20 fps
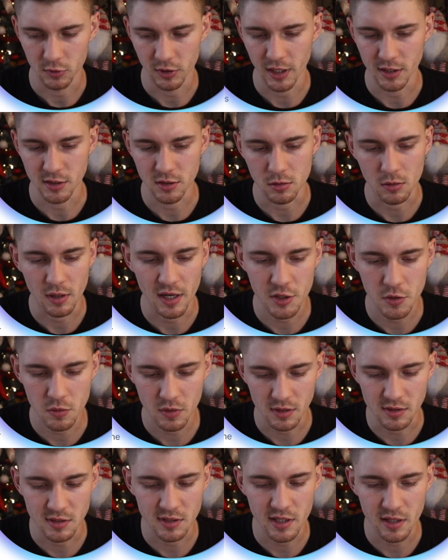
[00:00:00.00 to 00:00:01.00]
All right, so as you
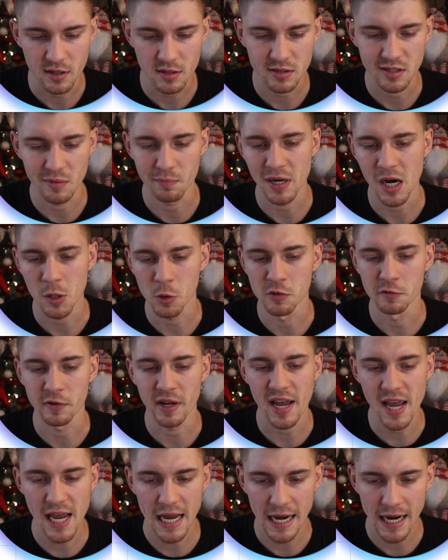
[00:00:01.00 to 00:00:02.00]
can see, this is the power of
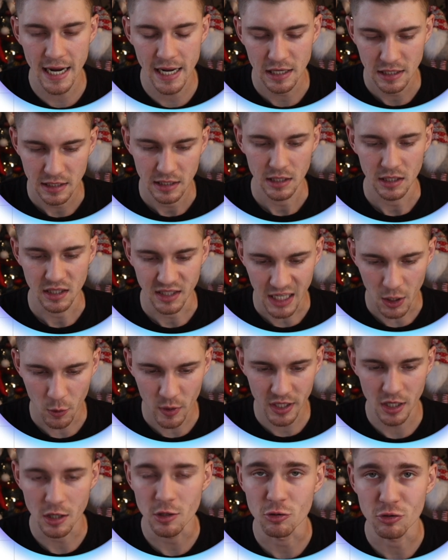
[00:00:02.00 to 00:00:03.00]
AI. Now we
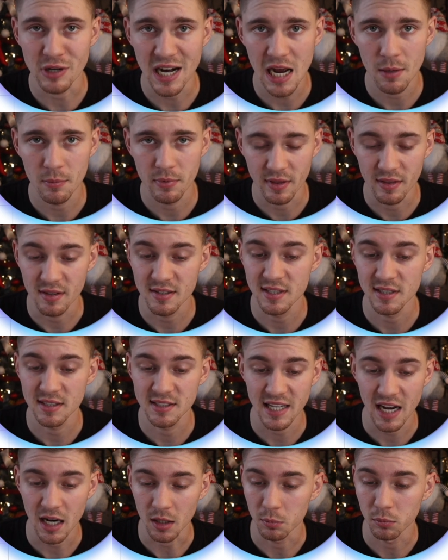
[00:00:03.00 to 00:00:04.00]
can grab this
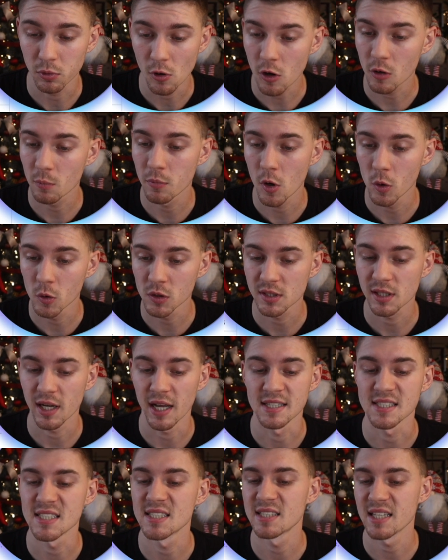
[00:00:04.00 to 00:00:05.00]
exact blog post
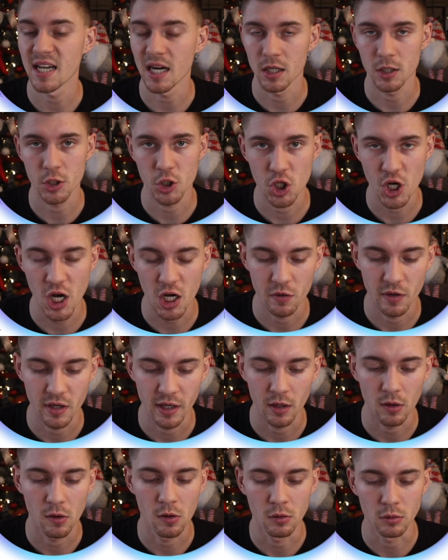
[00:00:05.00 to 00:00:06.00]
and start sharing
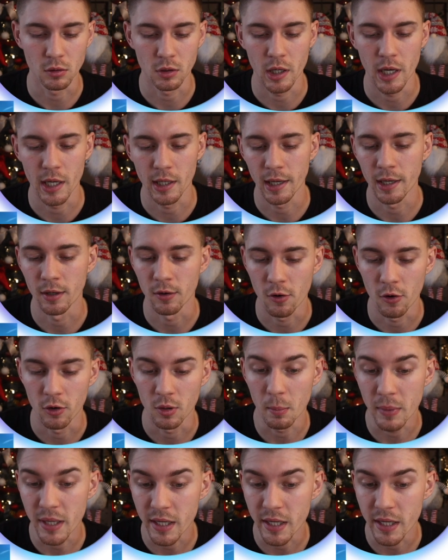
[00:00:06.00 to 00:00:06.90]
it online and on